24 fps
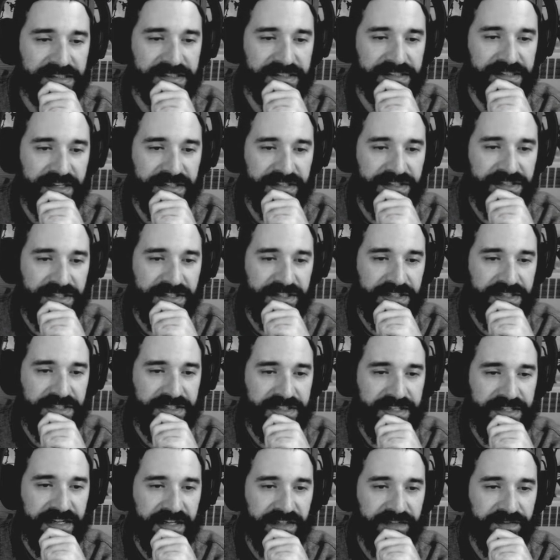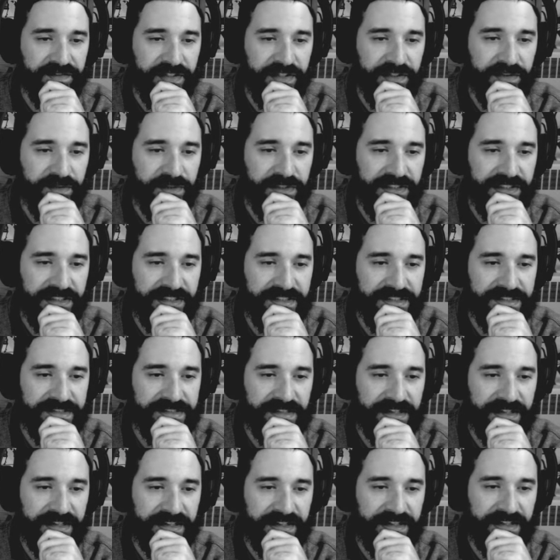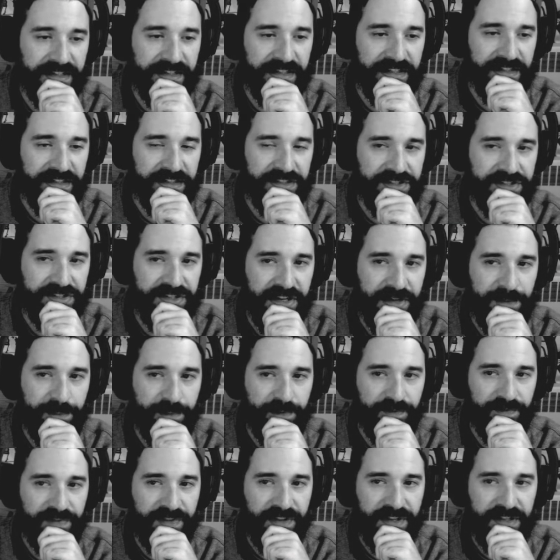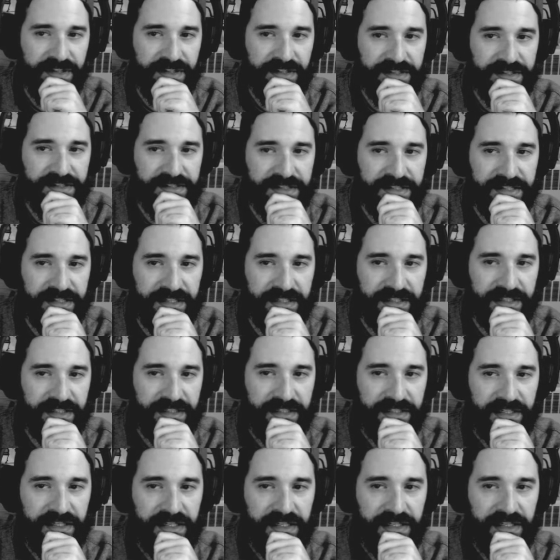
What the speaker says: sketchy, just kind of like really deciding on the shape of things and then